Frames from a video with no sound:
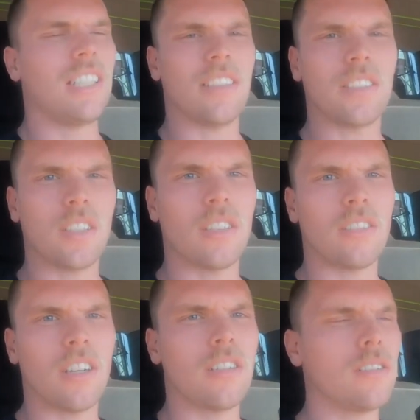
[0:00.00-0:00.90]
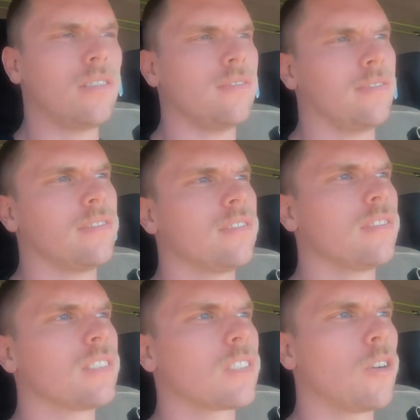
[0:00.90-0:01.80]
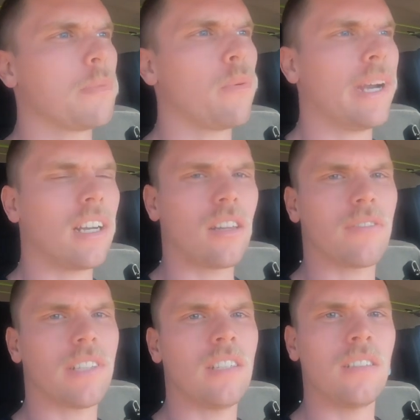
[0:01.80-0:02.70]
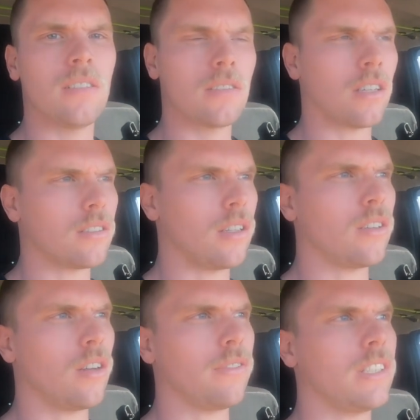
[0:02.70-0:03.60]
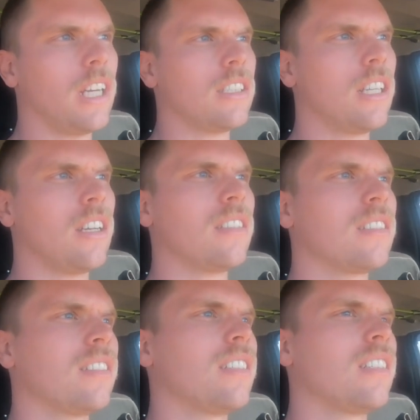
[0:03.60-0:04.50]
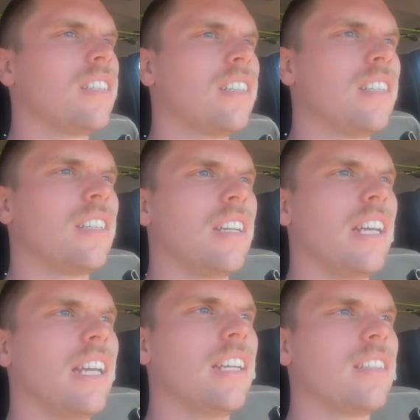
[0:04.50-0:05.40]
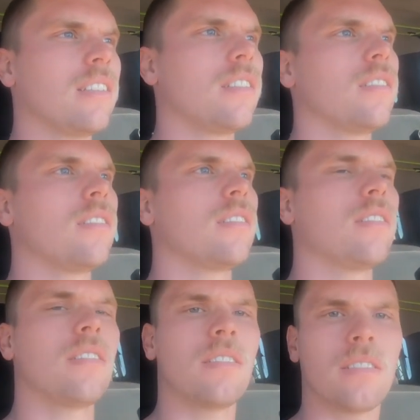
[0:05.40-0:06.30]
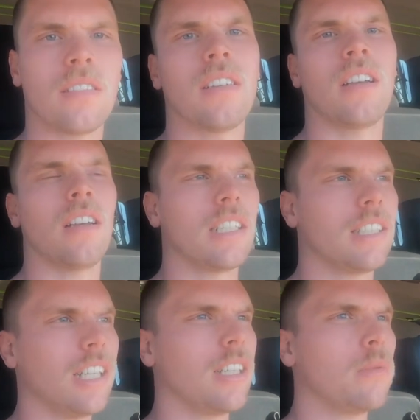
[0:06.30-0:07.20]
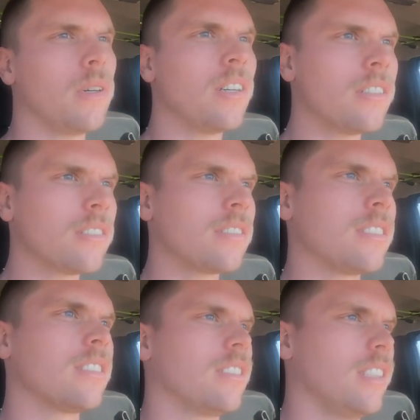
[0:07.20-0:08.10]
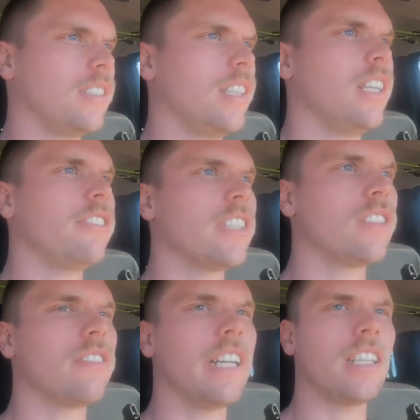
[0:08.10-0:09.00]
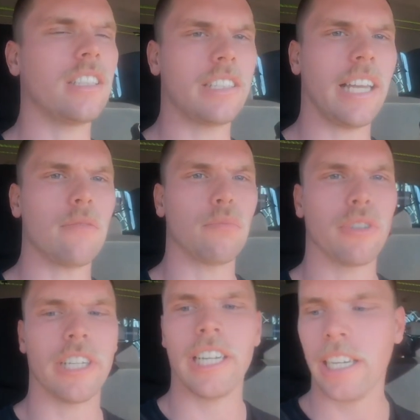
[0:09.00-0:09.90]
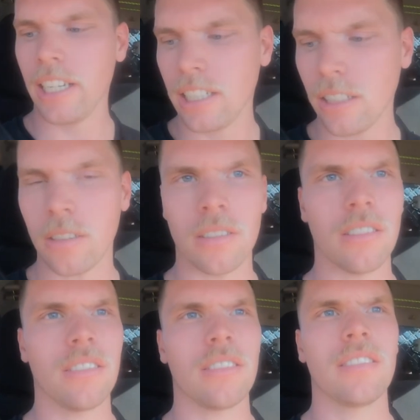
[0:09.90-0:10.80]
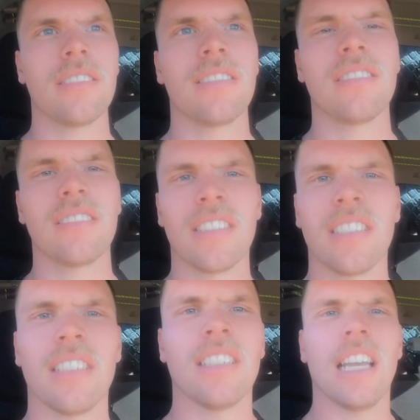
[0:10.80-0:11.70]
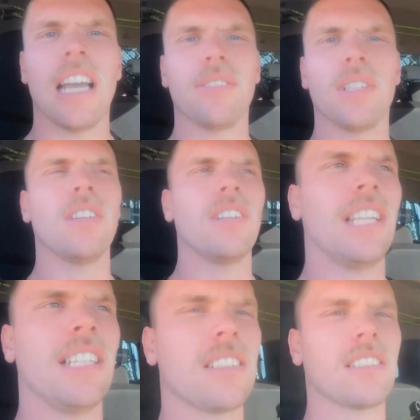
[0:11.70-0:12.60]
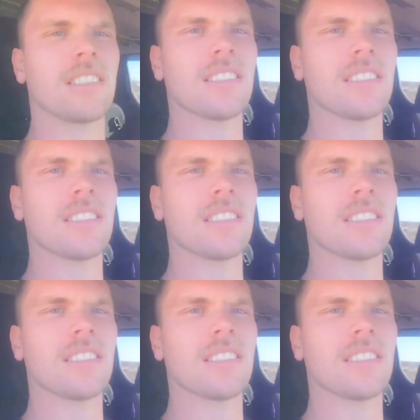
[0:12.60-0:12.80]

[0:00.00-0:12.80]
hit the dirt road on my way to the Flinders, so turned off at Yunta, and I tell you what, the scenery already is getting pretty good. Have a look at this.